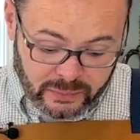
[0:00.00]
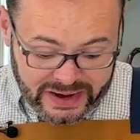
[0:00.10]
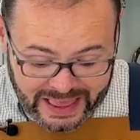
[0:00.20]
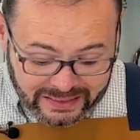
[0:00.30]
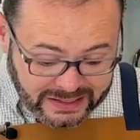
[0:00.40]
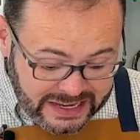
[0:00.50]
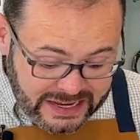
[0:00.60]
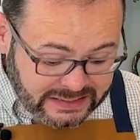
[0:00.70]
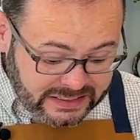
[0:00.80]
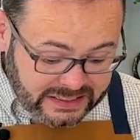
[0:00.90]
reality
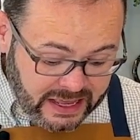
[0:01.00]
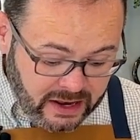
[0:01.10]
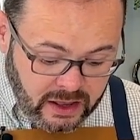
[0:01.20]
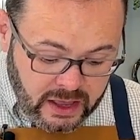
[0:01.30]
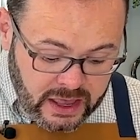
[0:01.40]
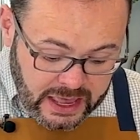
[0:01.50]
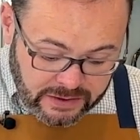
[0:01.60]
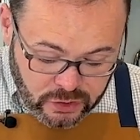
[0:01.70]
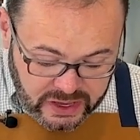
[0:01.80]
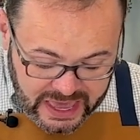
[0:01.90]
is, is that
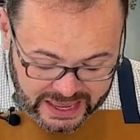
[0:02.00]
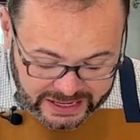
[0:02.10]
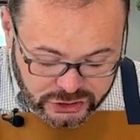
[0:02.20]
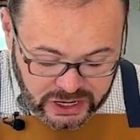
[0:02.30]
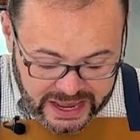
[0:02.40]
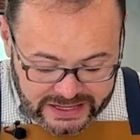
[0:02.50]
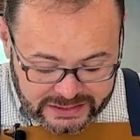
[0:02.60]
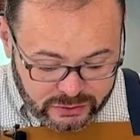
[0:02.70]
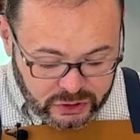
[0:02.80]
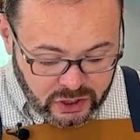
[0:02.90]
if you can't get your
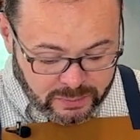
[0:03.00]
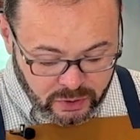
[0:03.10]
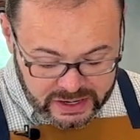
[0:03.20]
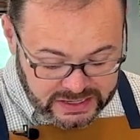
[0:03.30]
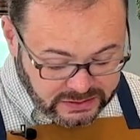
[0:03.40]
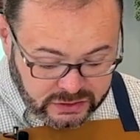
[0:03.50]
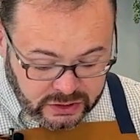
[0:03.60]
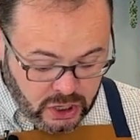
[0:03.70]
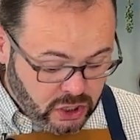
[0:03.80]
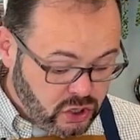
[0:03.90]
hands on turnip greens,
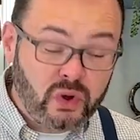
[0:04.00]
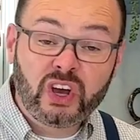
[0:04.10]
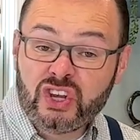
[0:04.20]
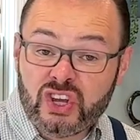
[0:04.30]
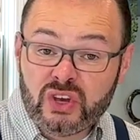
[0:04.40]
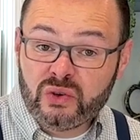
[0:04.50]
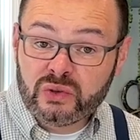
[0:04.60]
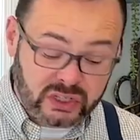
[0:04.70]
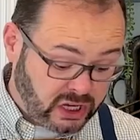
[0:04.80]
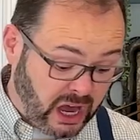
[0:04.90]
you could
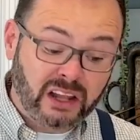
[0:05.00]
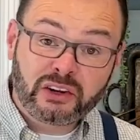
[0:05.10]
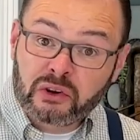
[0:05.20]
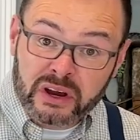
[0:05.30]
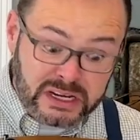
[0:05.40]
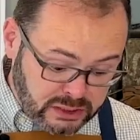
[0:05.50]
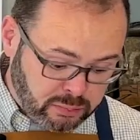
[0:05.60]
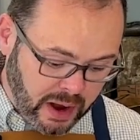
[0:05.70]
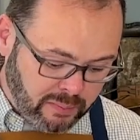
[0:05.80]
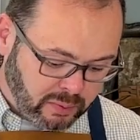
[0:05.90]
use collard greens
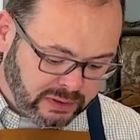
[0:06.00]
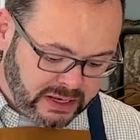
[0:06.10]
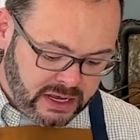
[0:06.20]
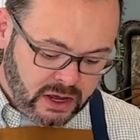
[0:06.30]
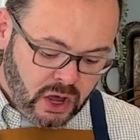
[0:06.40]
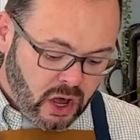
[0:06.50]
probably,